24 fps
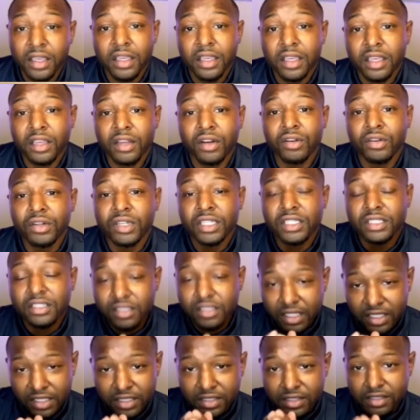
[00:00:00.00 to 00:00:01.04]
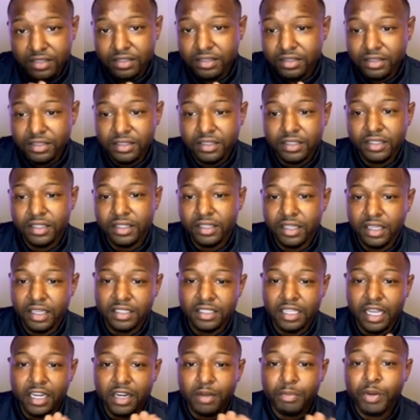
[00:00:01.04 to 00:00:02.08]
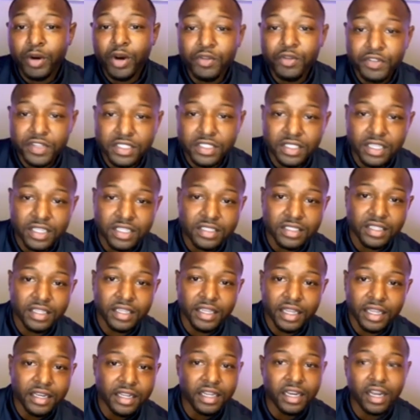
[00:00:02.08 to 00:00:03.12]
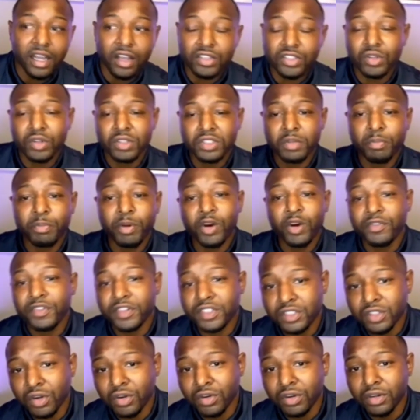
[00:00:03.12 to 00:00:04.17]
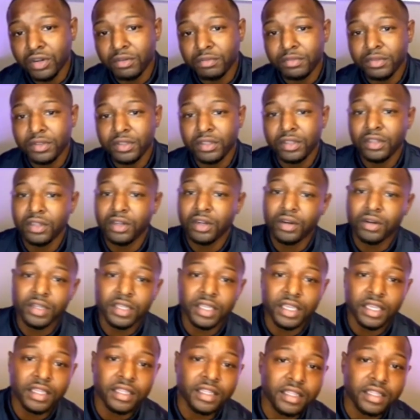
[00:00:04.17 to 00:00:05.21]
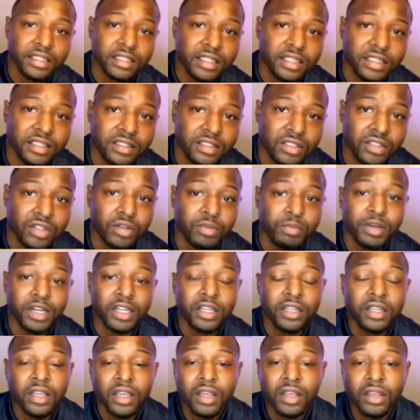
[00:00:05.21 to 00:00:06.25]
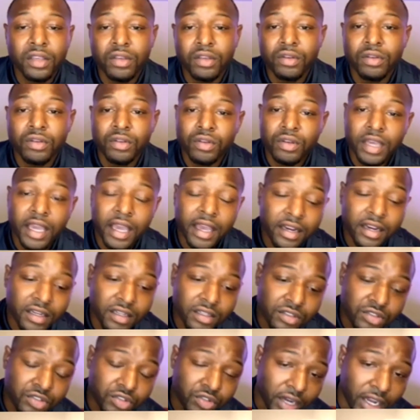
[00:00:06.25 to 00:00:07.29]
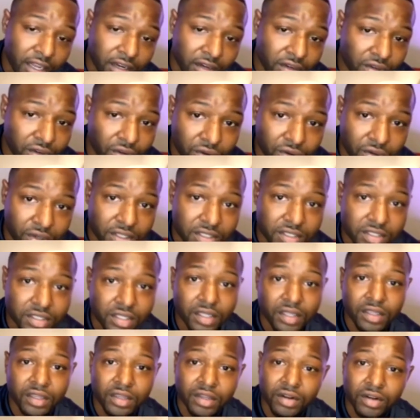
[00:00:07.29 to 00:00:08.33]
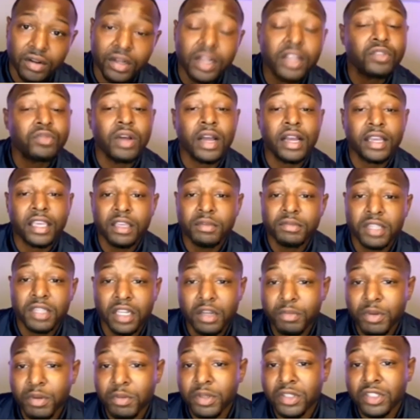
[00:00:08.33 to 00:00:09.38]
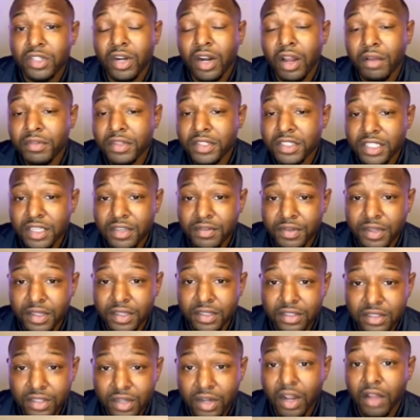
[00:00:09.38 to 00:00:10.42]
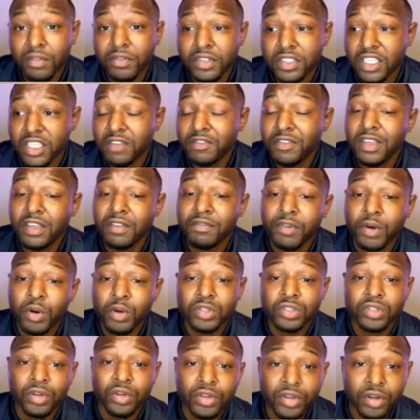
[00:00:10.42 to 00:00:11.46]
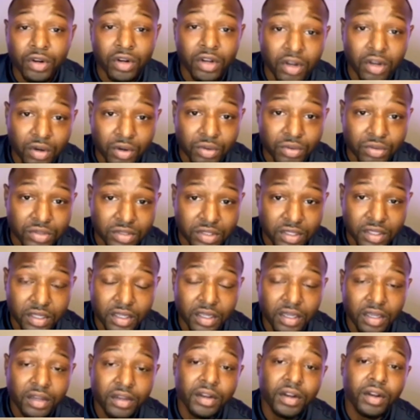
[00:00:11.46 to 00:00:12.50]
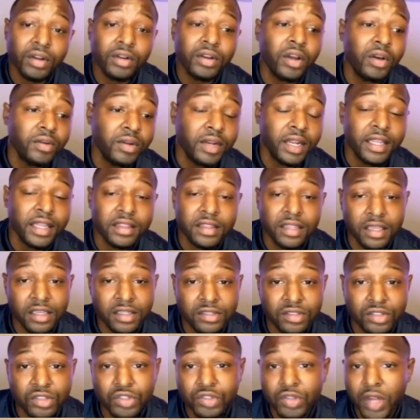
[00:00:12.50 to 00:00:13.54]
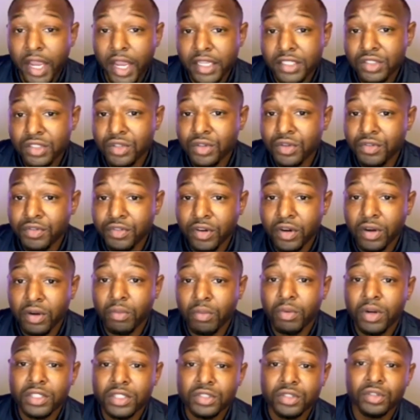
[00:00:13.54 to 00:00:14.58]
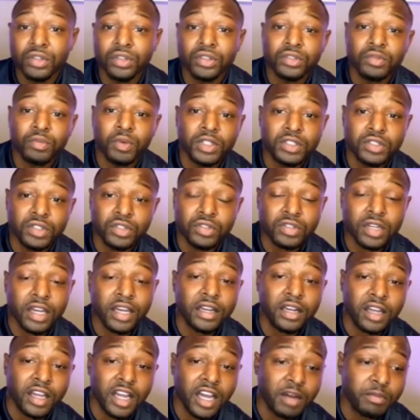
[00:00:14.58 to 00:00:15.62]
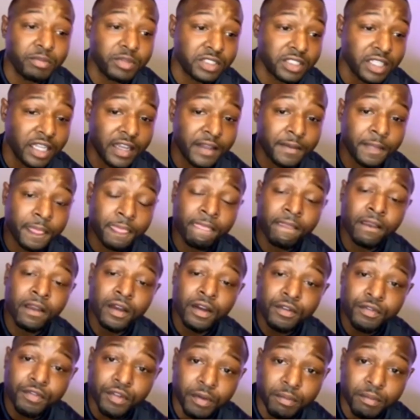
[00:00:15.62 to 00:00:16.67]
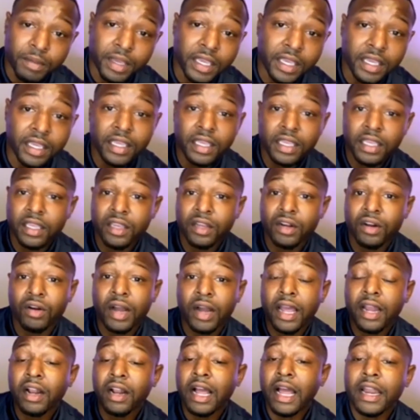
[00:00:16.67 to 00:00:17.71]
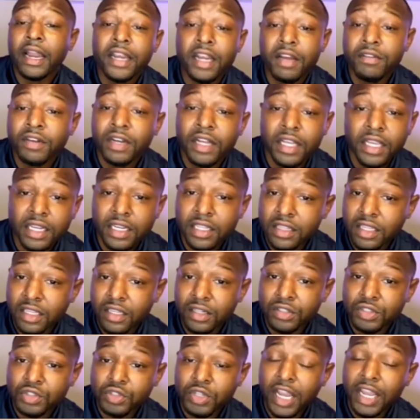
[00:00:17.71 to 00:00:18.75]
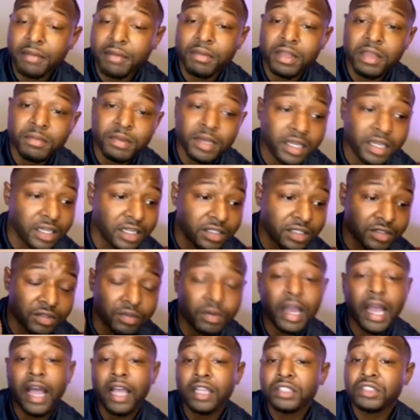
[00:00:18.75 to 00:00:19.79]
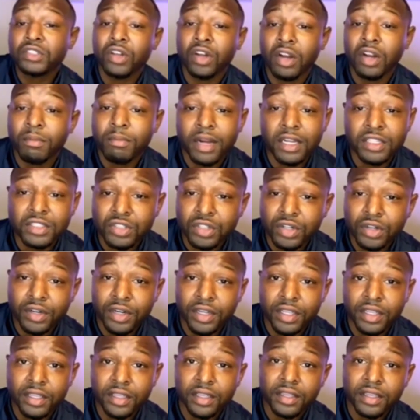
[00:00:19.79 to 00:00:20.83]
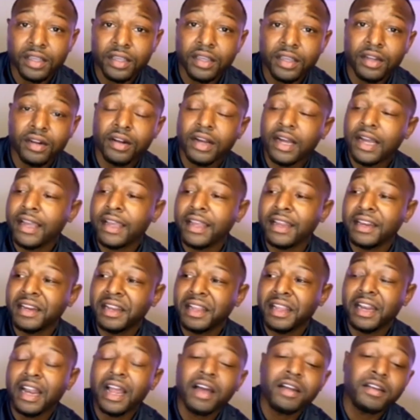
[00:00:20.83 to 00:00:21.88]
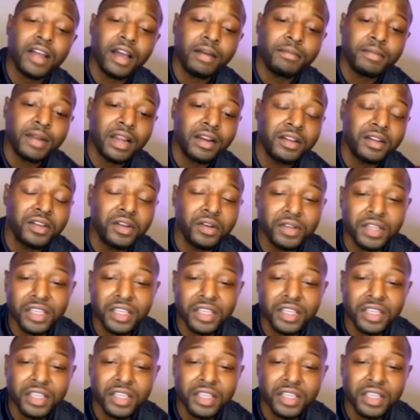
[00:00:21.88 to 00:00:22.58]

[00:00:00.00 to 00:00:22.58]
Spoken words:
the perfect season, and then also it's the perfect storm. But you gotta drown the noise. That's why I keep telling people to turn off the TV and focus on your goals. You know, don't let things distract you from what you're trying to accomplish. Like for me, you know, I never let anything distract me, because I started my journey, you know, I'm not even gonna